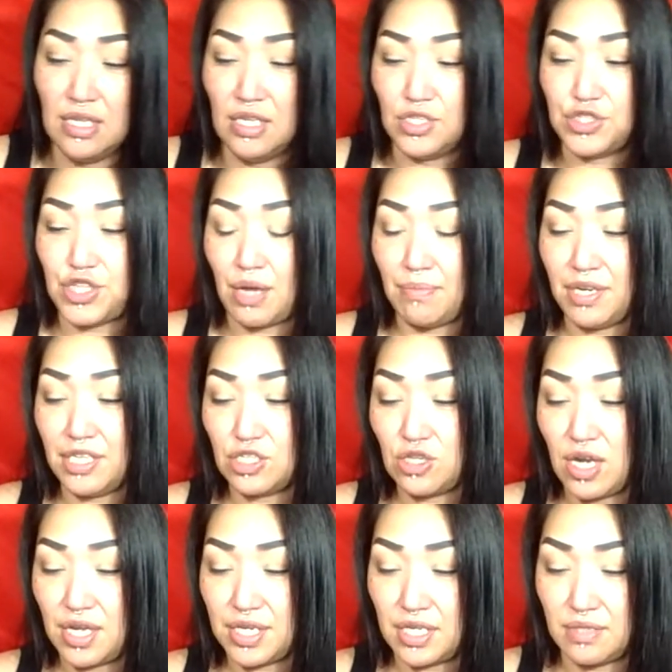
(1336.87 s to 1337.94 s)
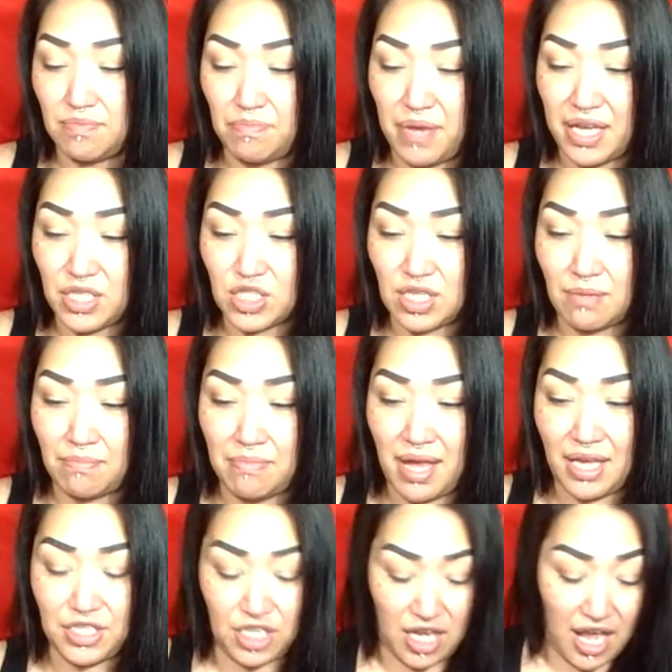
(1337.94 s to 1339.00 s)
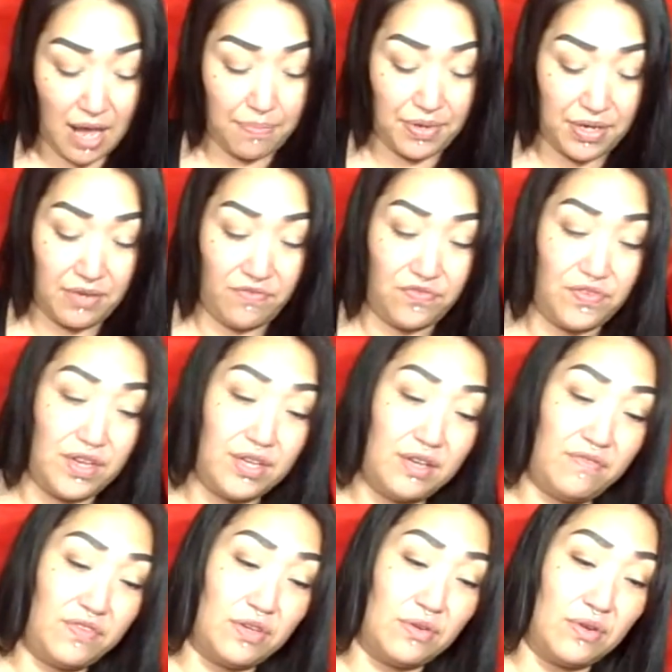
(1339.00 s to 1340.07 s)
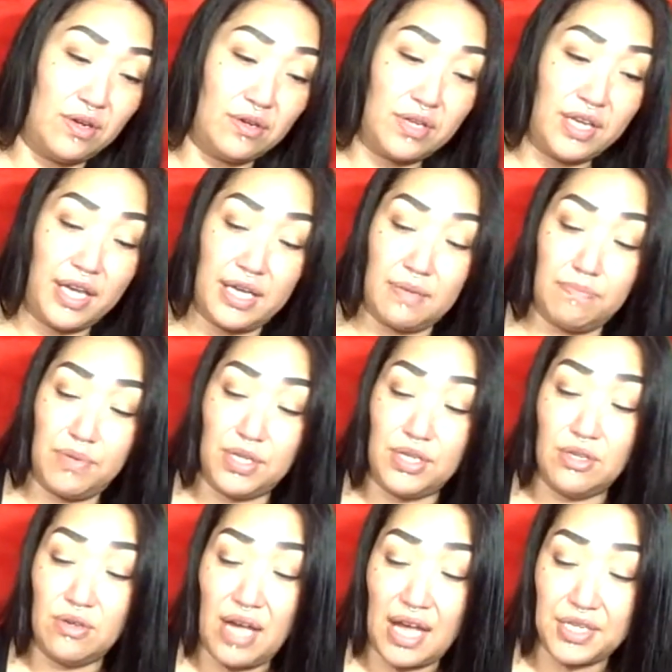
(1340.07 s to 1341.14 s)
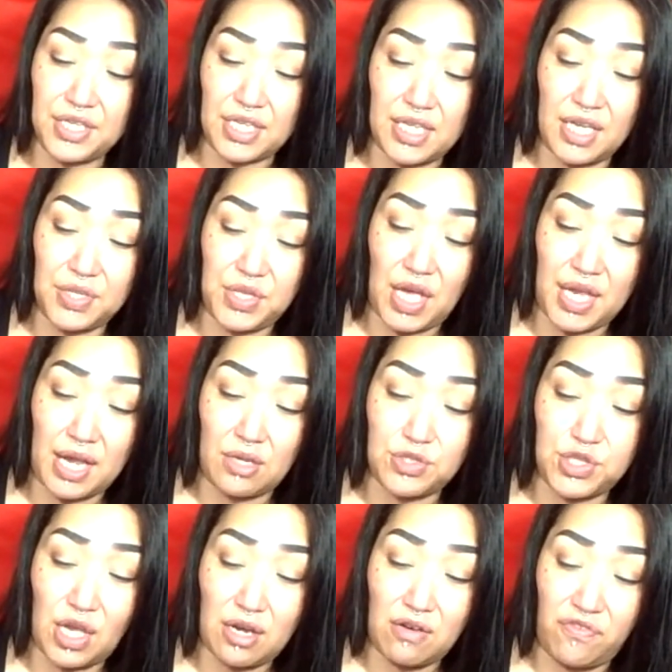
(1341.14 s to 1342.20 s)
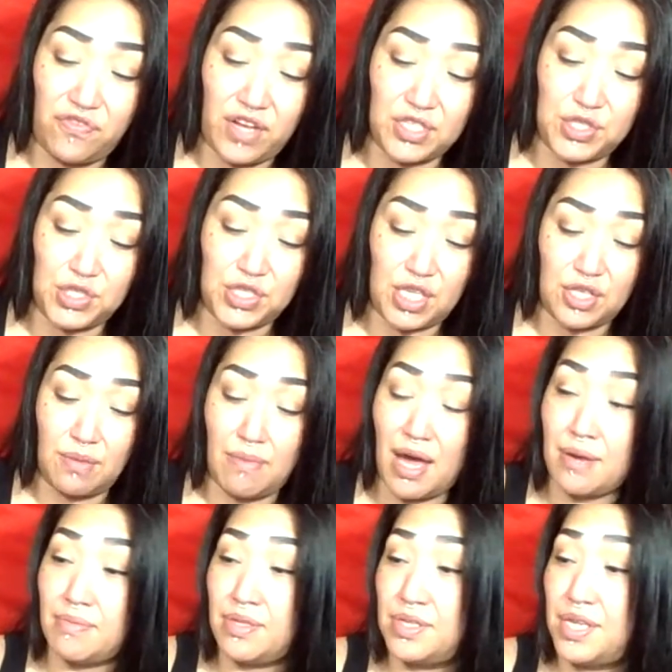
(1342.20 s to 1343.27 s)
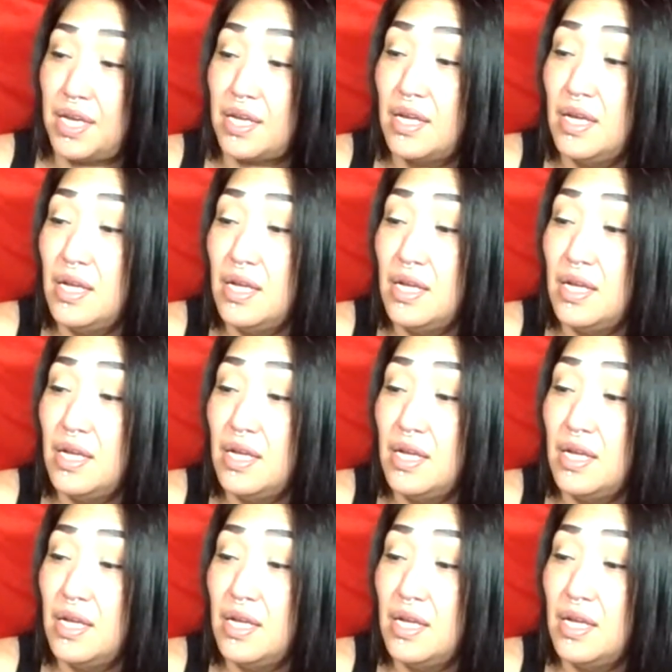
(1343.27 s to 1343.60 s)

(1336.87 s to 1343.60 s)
Somebody trying to make some magic happen in front of you. Okay, but you had to cut that out. Sacrifices at the bottom of the deck.